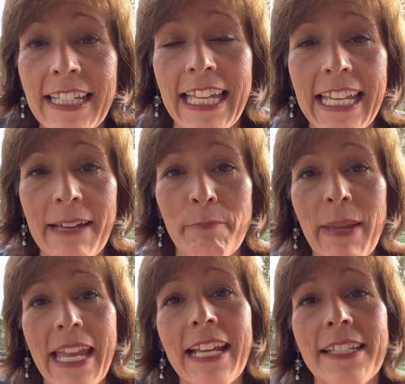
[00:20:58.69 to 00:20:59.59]
And
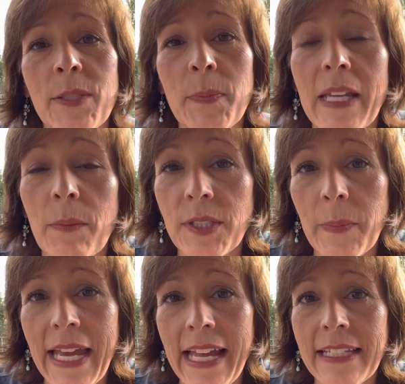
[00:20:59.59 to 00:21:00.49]
may I just be able to
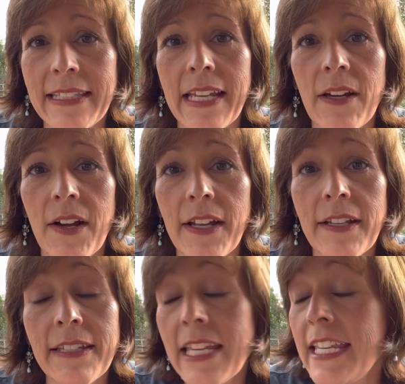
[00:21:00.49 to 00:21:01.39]
pass that
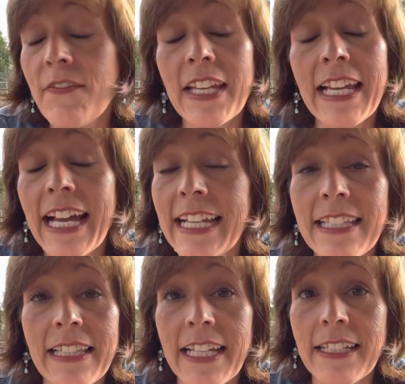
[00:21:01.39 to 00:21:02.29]
on. And if it guides
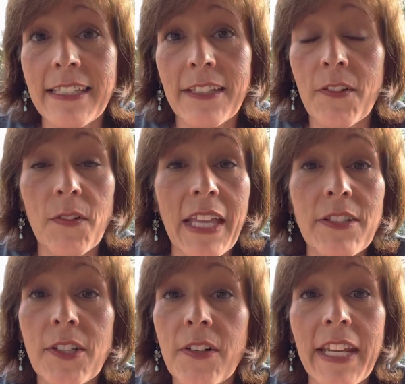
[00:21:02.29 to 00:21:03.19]
the light to you,
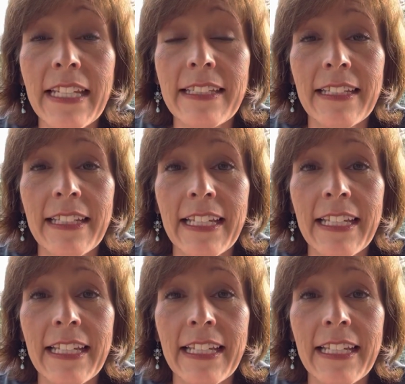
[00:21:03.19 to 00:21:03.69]
that's great.